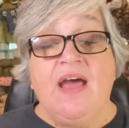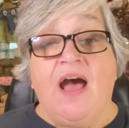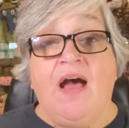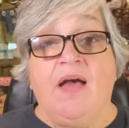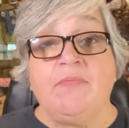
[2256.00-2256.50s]

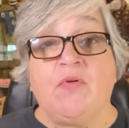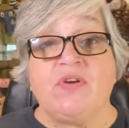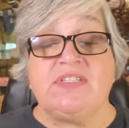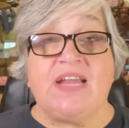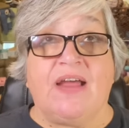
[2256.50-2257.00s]
Of
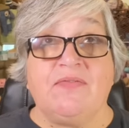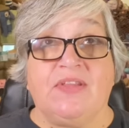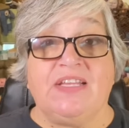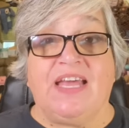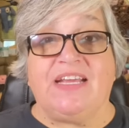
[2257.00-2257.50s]
course, not
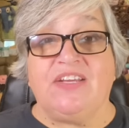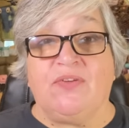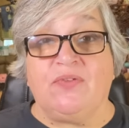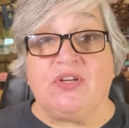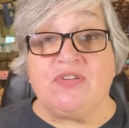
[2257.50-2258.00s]
really, like, you
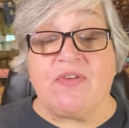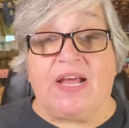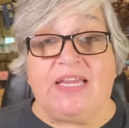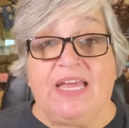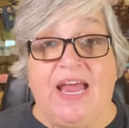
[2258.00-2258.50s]
don't look
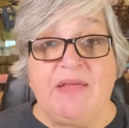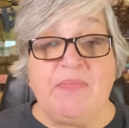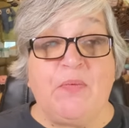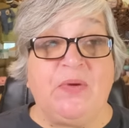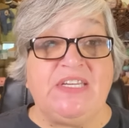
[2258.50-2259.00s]
directly at it,
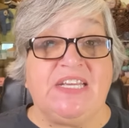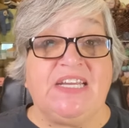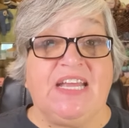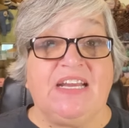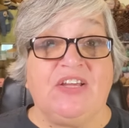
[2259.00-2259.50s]
but we did
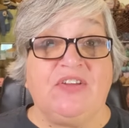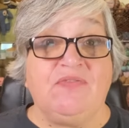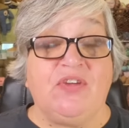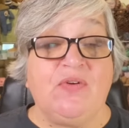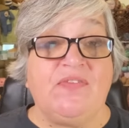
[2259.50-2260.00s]
get a good
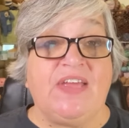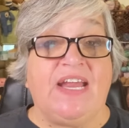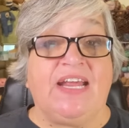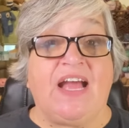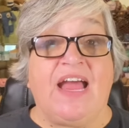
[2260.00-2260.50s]
view of it,
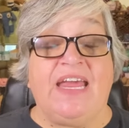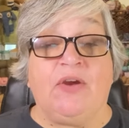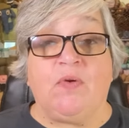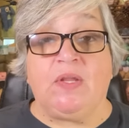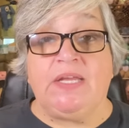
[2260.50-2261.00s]
and it got
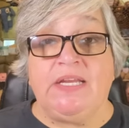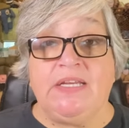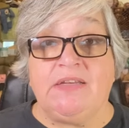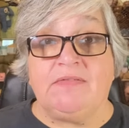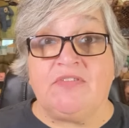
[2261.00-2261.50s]
eerily
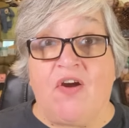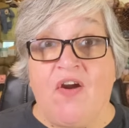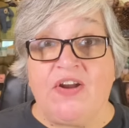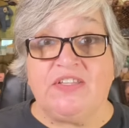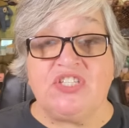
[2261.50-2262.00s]

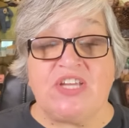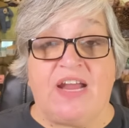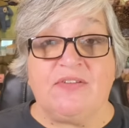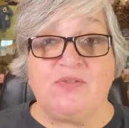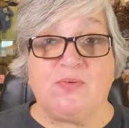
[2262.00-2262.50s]
dark. The
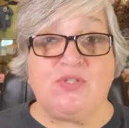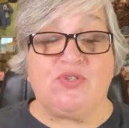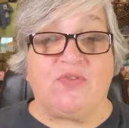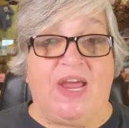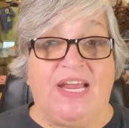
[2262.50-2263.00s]
shadows were
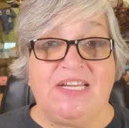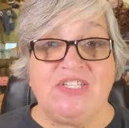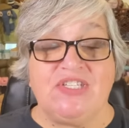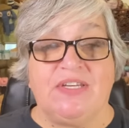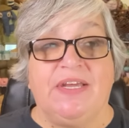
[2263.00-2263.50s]

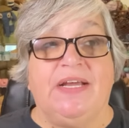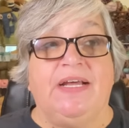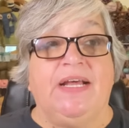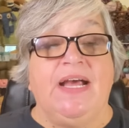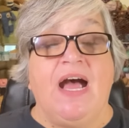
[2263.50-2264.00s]
strange.
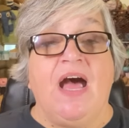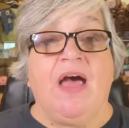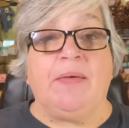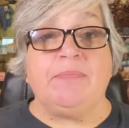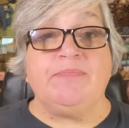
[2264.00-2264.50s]

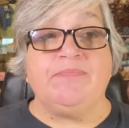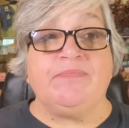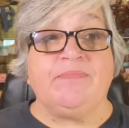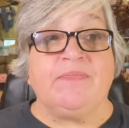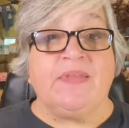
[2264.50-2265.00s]

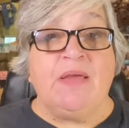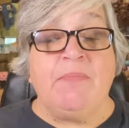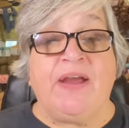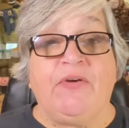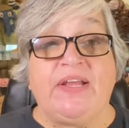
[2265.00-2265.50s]

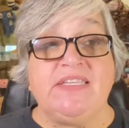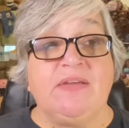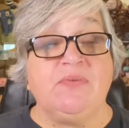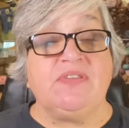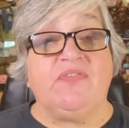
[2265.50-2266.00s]
My
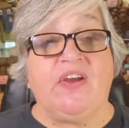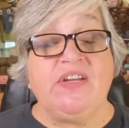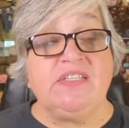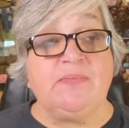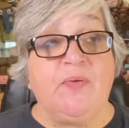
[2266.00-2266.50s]
grandson was very
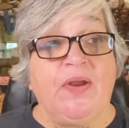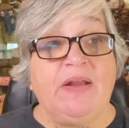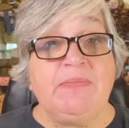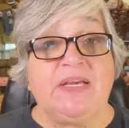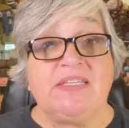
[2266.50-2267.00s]

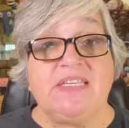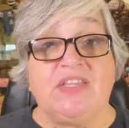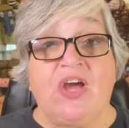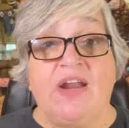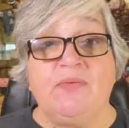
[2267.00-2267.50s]
disappointed because he
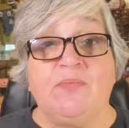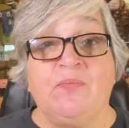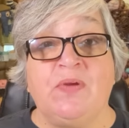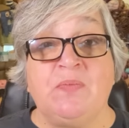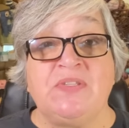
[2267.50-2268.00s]
thought
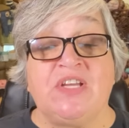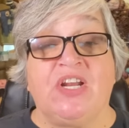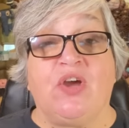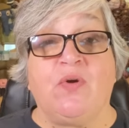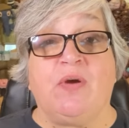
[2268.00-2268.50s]
it was going to
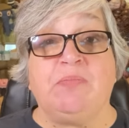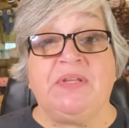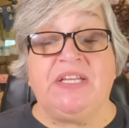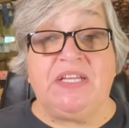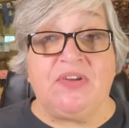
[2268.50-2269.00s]
go
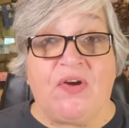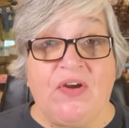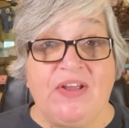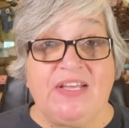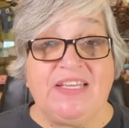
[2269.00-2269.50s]
completely dark.